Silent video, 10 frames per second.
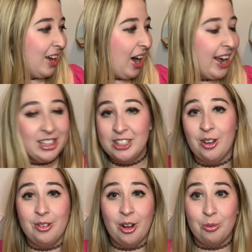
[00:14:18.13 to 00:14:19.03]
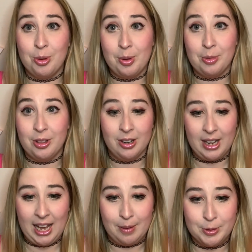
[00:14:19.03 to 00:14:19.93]
I just don't remember their
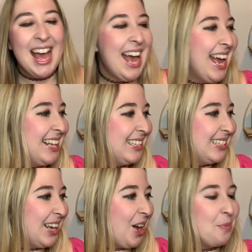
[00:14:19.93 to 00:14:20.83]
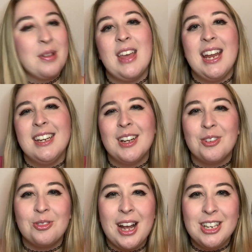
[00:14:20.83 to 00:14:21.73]
names. And so, but they did a
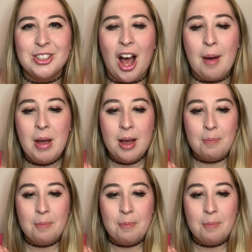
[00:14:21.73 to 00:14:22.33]
great job.